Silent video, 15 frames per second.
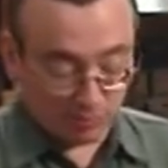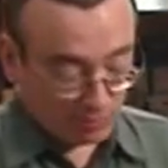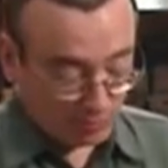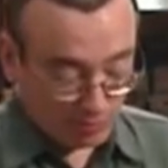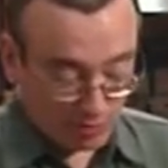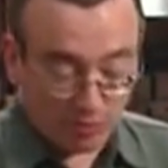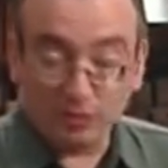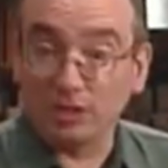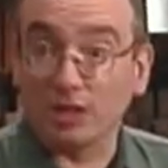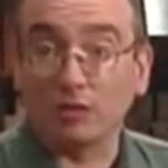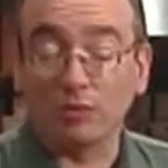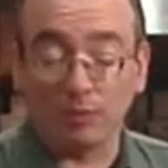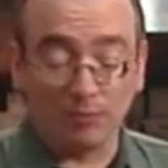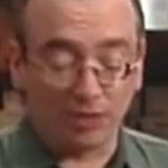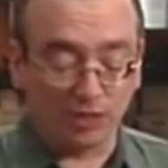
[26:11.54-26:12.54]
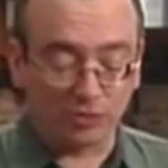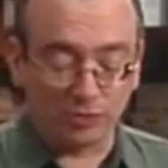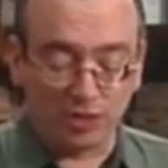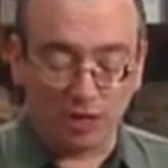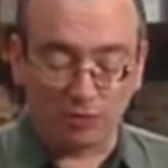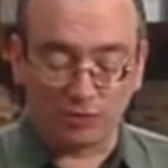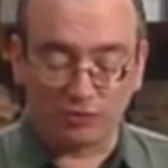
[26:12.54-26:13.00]
and the
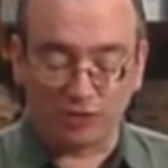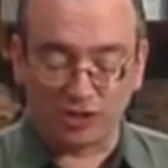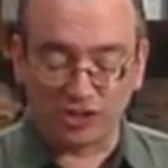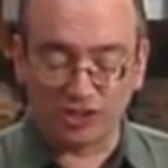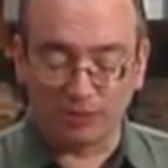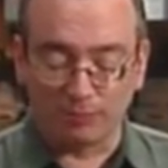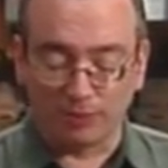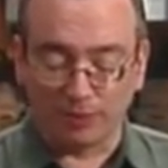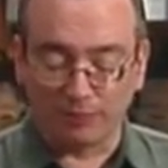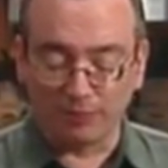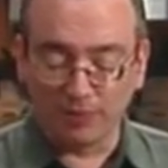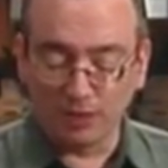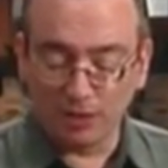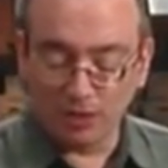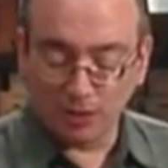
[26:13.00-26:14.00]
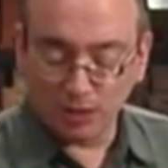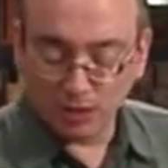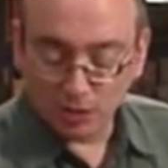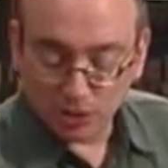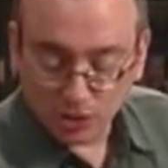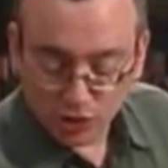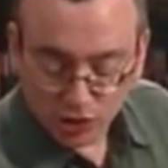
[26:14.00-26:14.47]
equipment, as we know, is very simple.
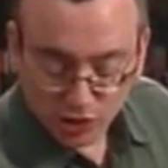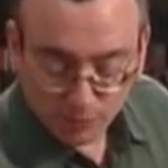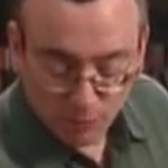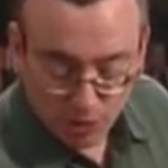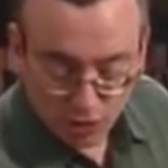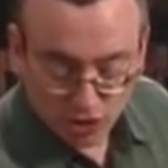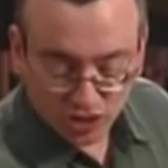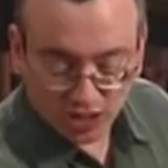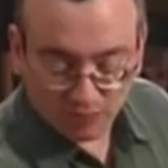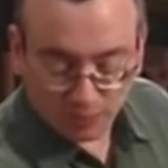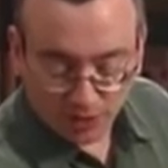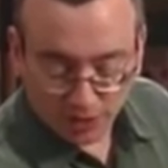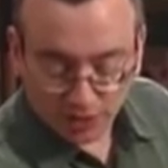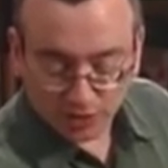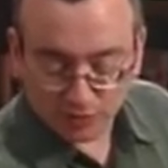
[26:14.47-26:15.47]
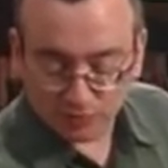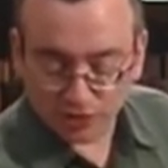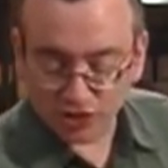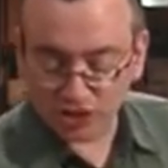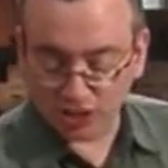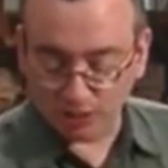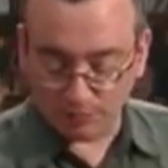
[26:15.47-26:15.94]
Spoke-shaped
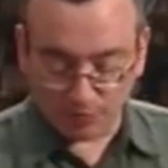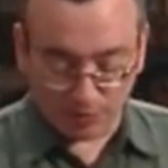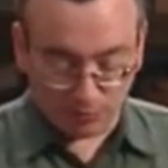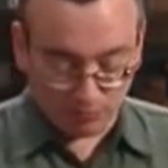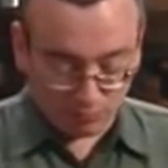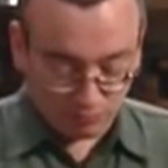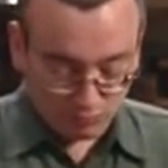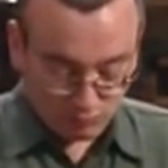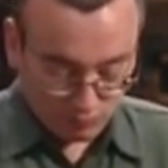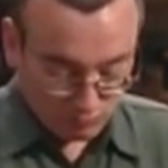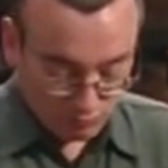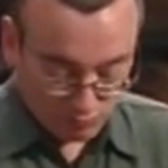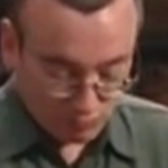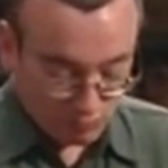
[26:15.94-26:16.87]
blades, for example.